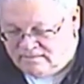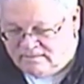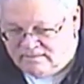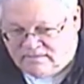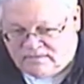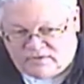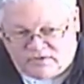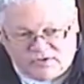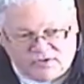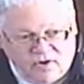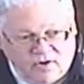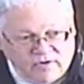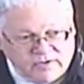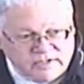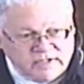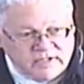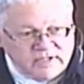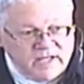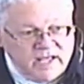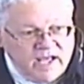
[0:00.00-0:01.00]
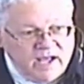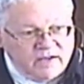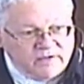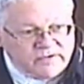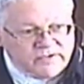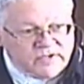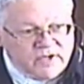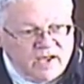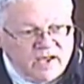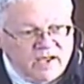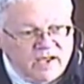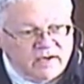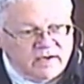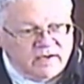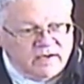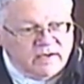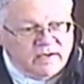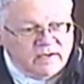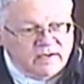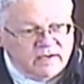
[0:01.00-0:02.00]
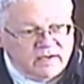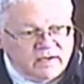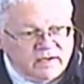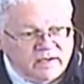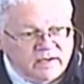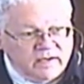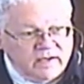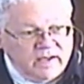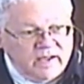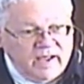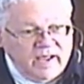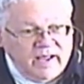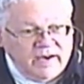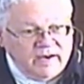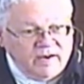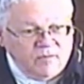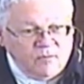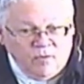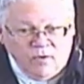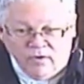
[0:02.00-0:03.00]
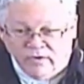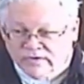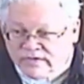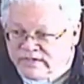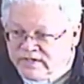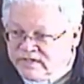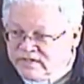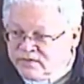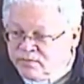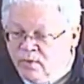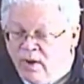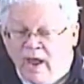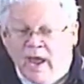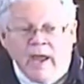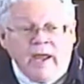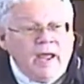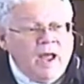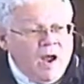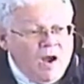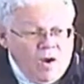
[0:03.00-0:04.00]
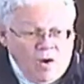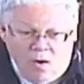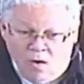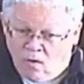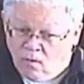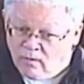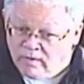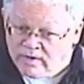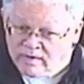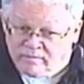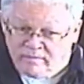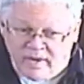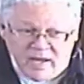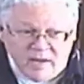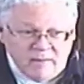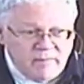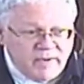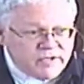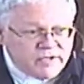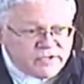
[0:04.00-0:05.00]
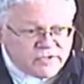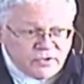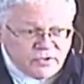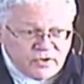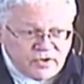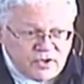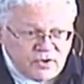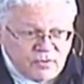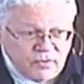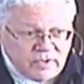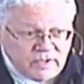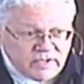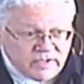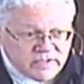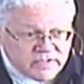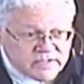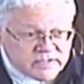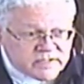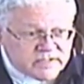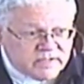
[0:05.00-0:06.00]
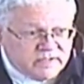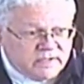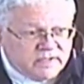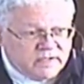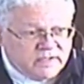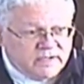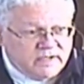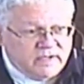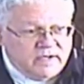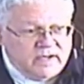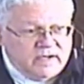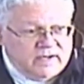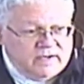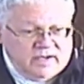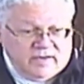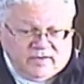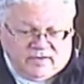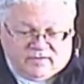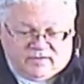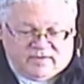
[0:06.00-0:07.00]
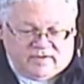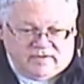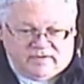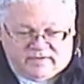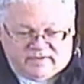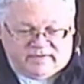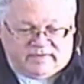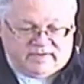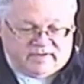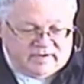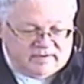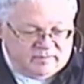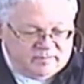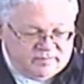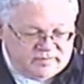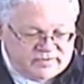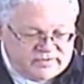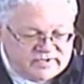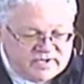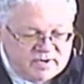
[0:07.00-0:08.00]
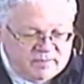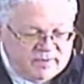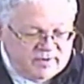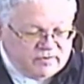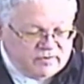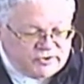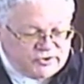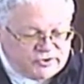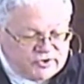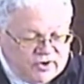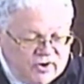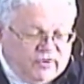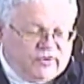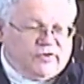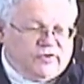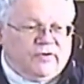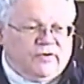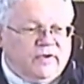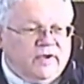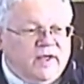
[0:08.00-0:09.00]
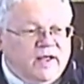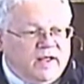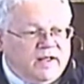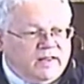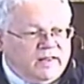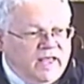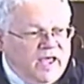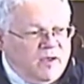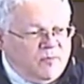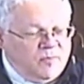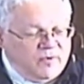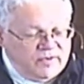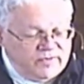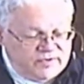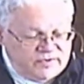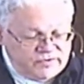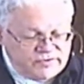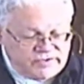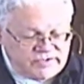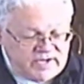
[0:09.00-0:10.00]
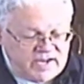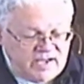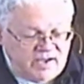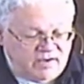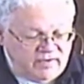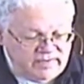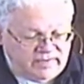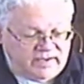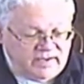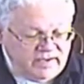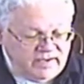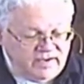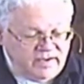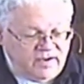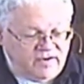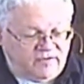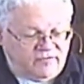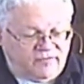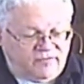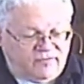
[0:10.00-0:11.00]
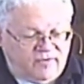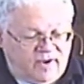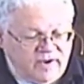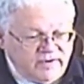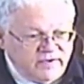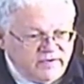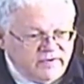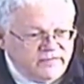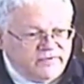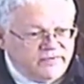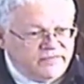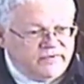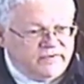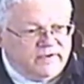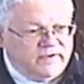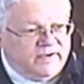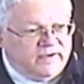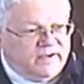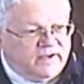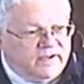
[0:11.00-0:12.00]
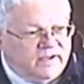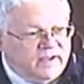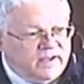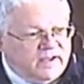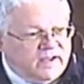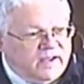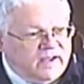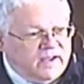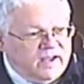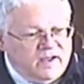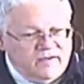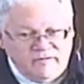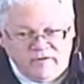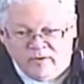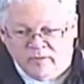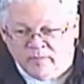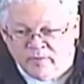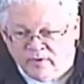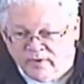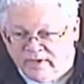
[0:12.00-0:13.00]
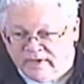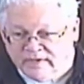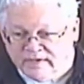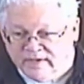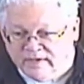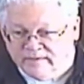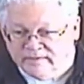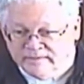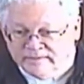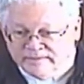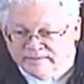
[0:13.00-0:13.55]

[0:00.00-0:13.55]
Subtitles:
Starts at the outside, and it works its way. Oh, it may be circuitous. The typical Chartres labyrinth you see on the front of your bulletin,